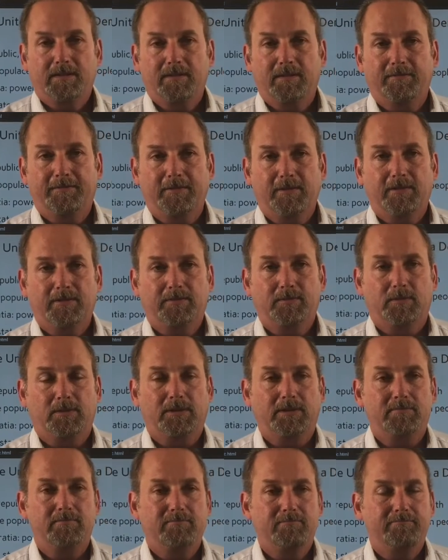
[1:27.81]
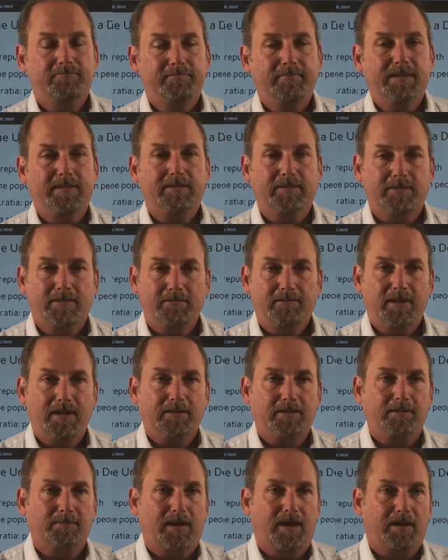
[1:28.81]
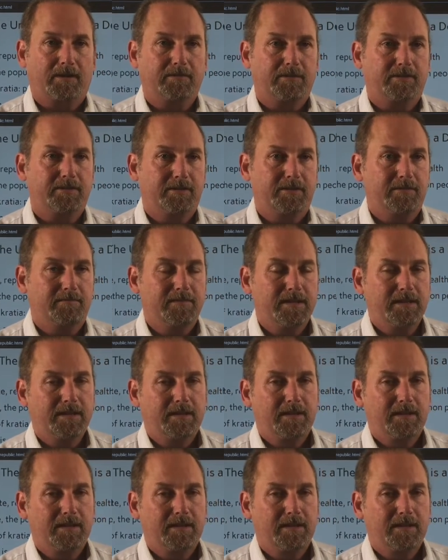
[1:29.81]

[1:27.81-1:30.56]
The first one is a direct democracy,